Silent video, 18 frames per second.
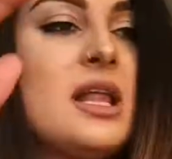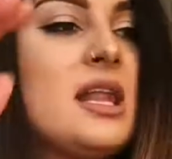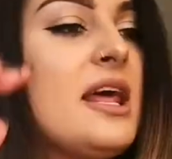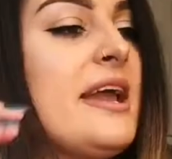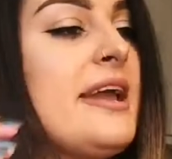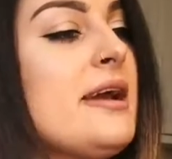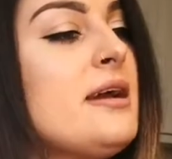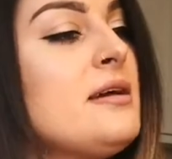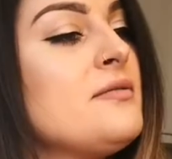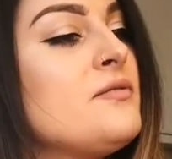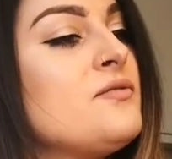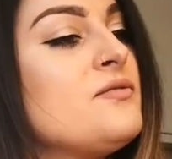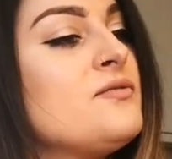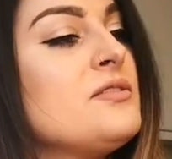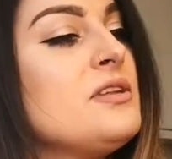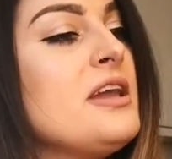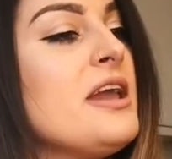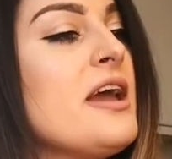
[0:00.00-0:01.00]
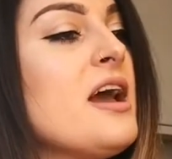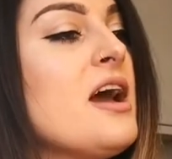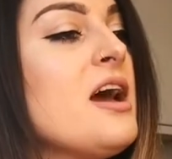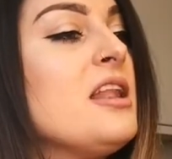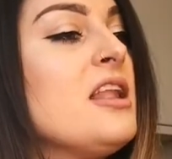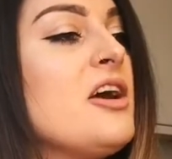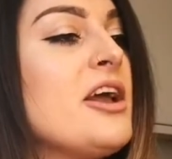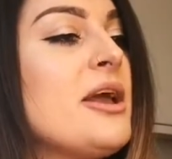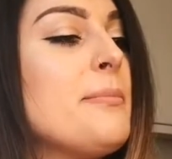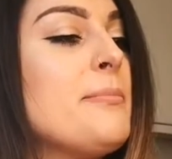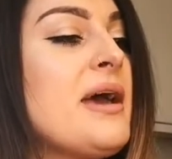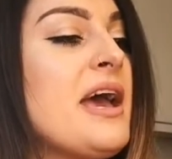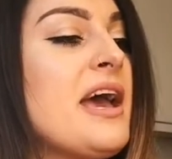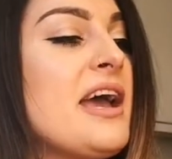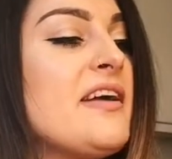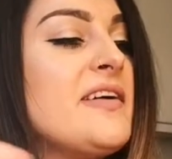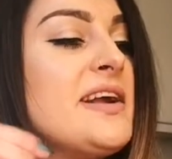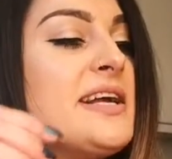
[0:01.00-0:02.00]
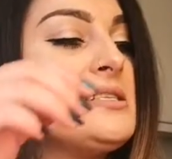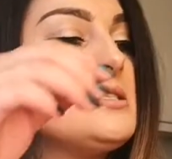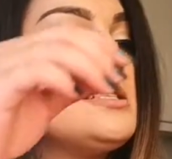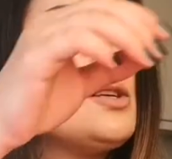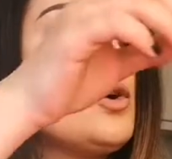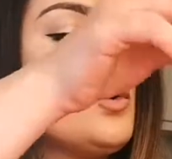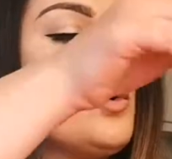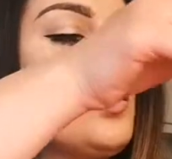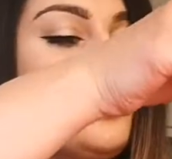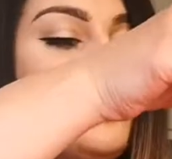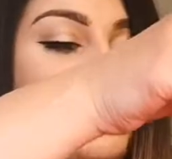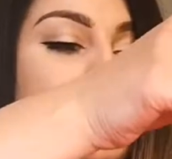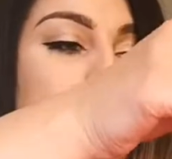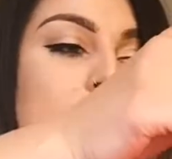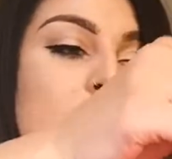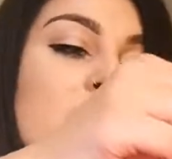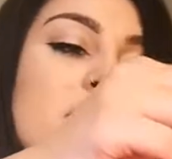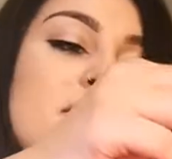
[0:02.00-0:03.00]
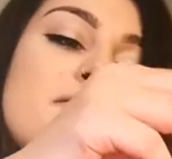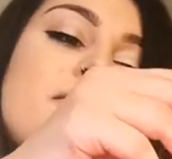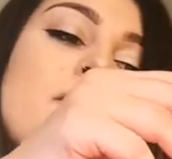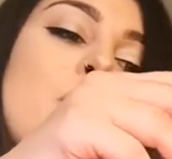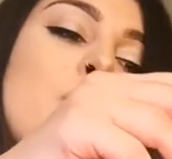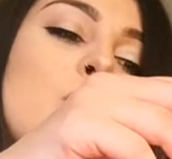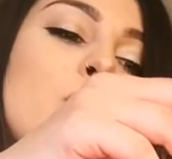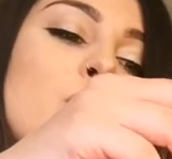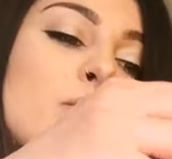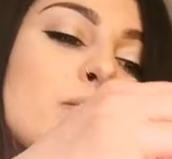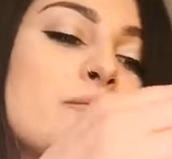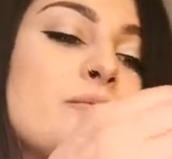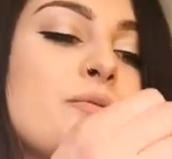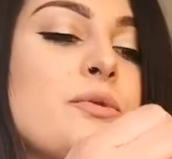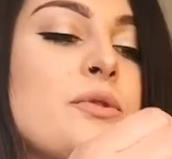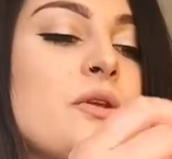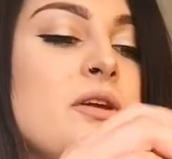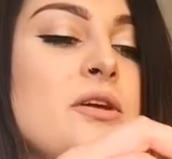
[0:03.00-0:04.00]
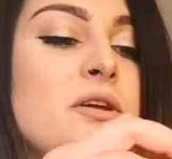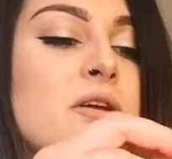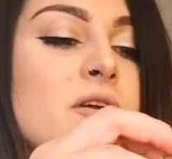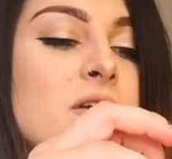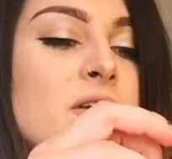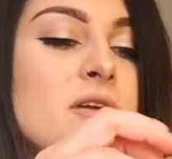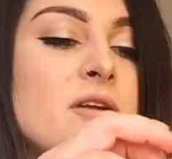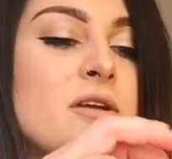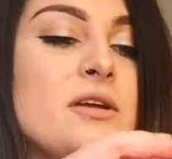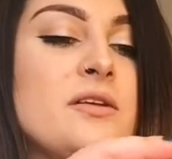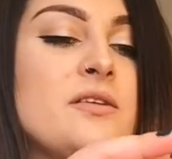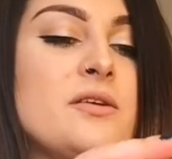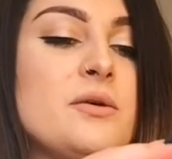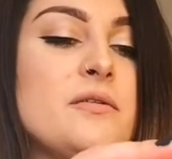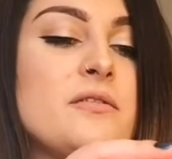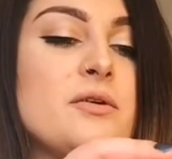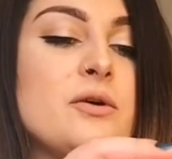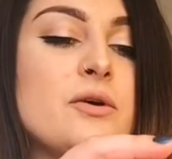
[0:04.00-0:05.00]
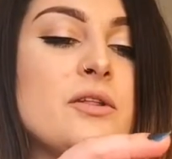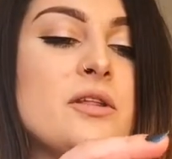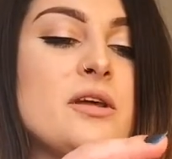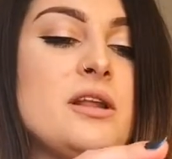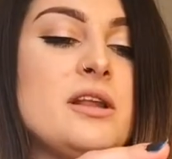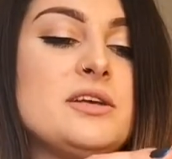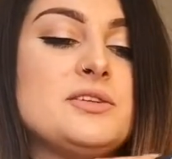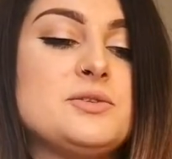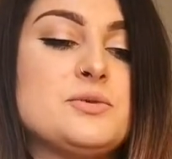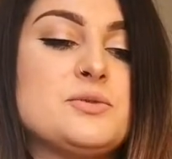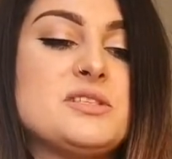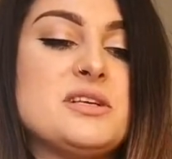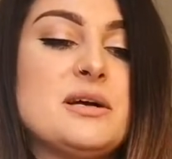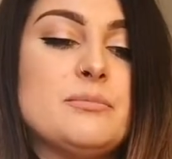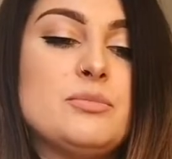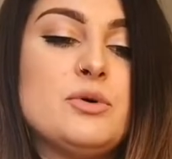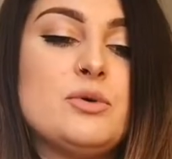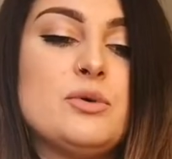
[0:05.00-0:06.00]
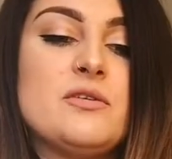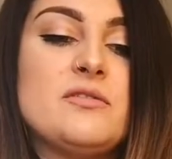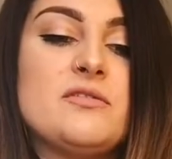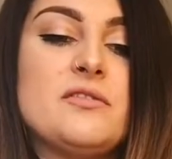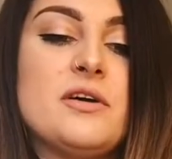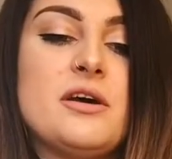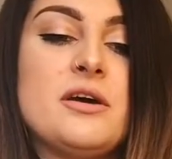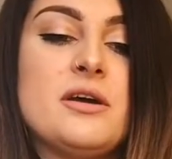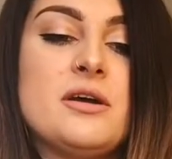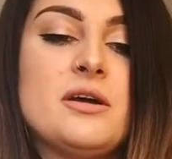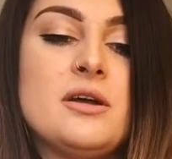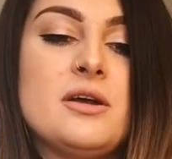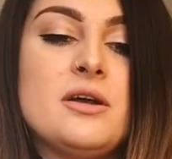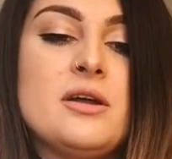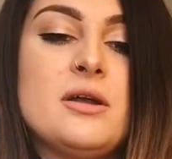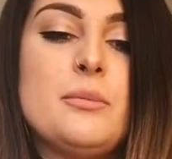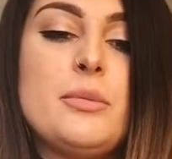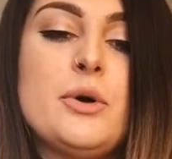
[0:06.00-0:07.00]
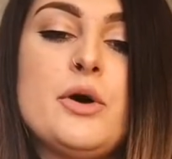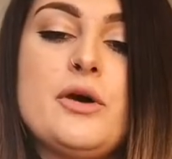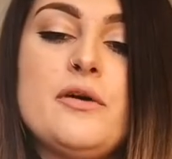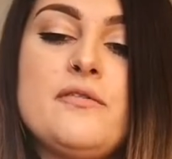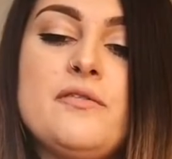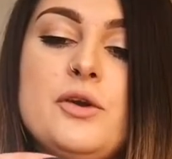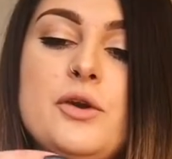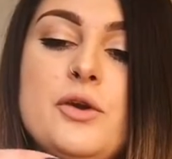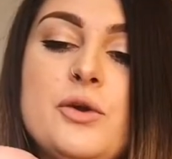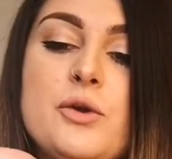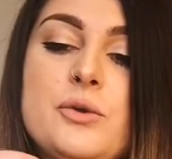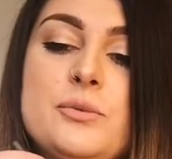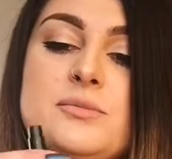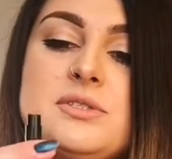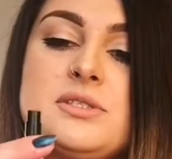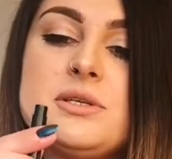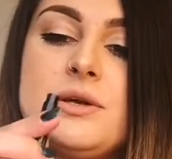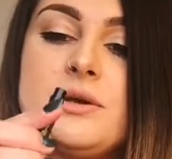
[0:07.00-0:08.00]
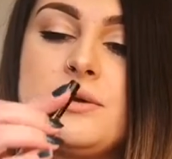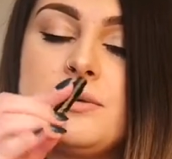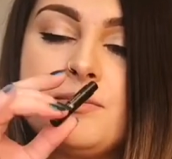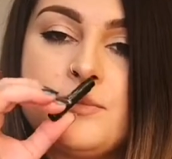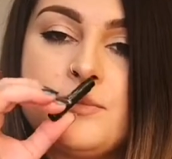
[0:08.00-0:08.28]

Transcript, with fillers: Alaïa. Yeah, Alaïa Paris Eau de Parfum. So we've got a little sample of uh, perfumes.